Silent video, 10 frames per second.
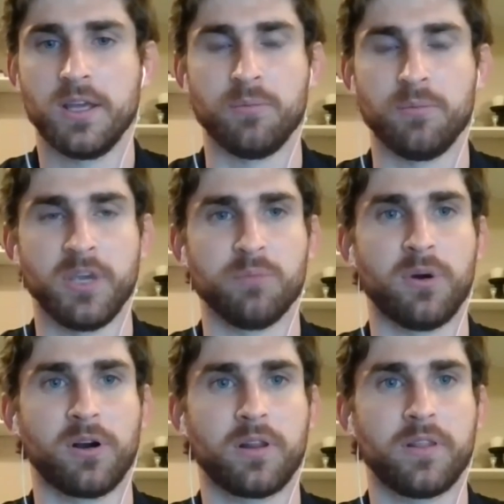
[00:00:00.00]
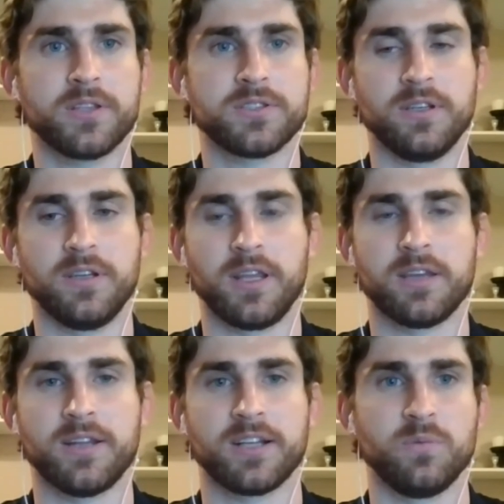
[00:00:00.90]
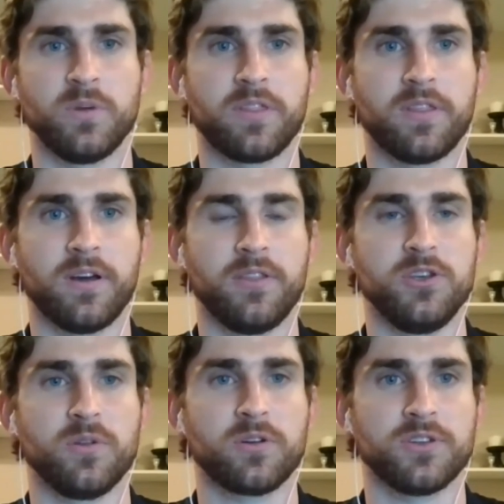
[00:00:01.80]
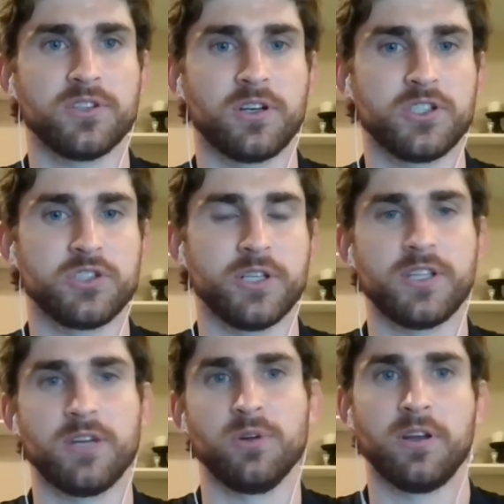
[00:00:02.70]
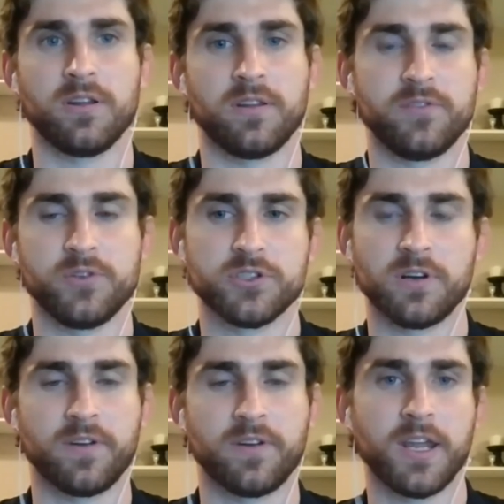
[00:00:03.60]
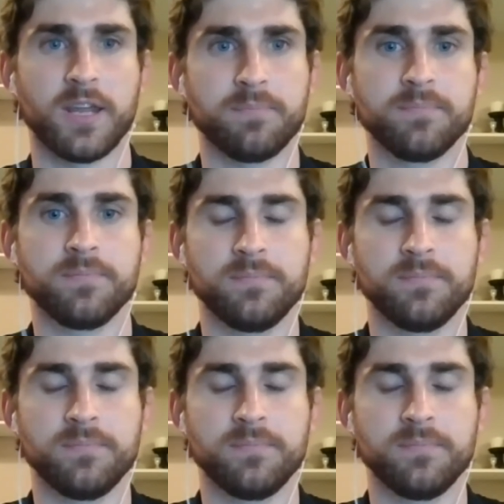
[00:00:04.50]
and being a part of this and, and connecting with uh, the youth across the country as they really are the future of our game.